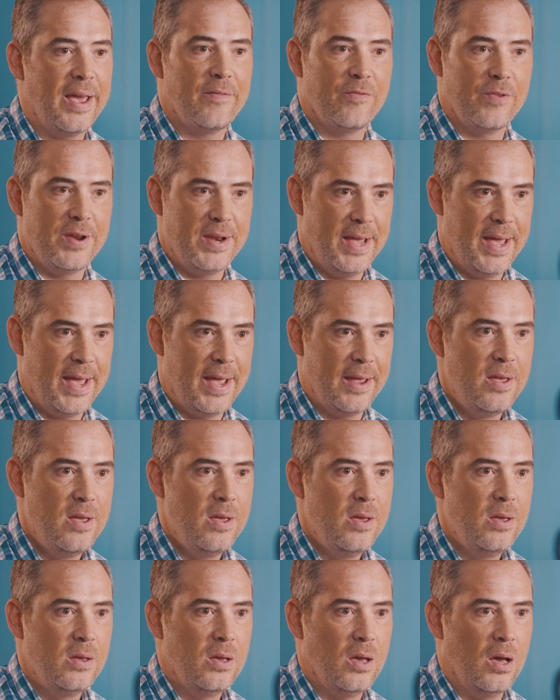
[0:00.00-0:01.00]
every day.
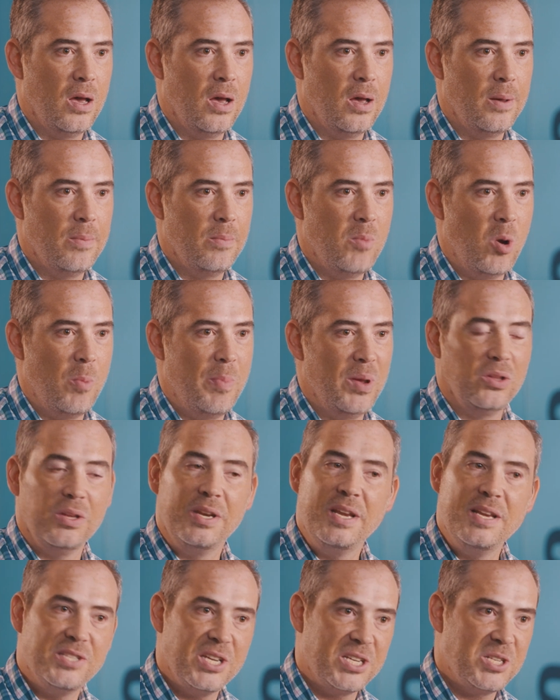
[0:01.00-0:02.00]

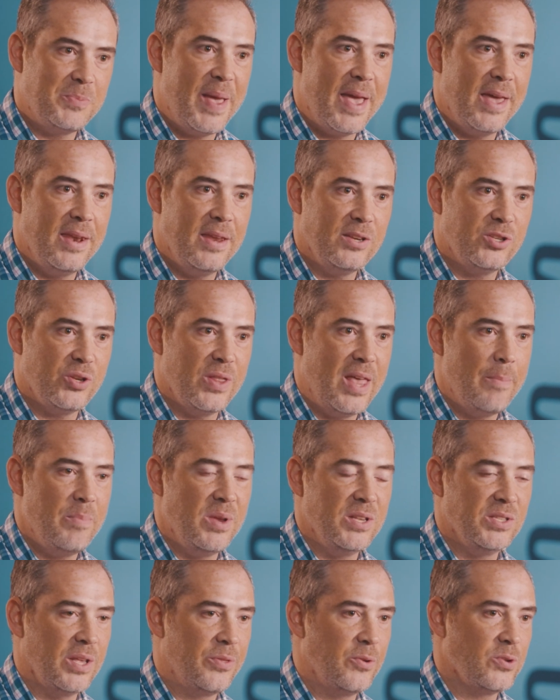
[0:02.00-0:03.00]
Mobility is expanding, so that
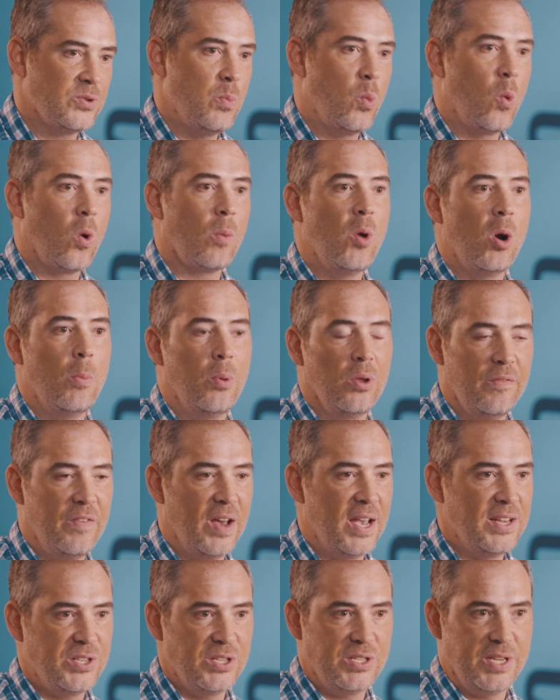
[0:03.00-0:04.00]
means that there's more mobile
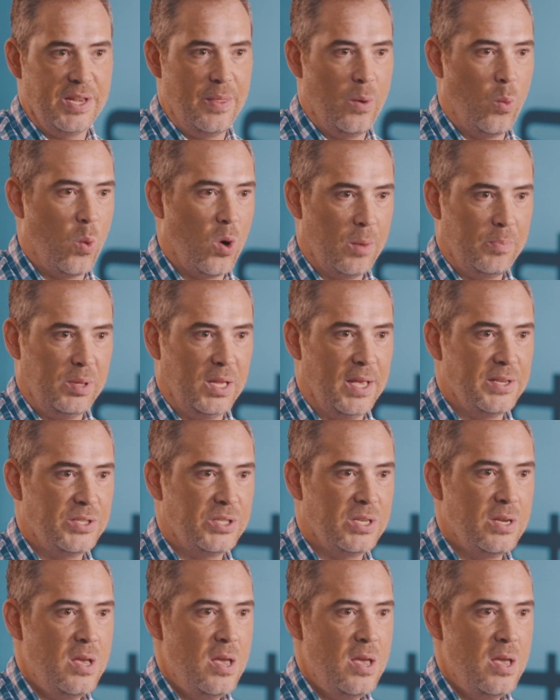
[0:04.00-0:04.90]
devices in the workplace.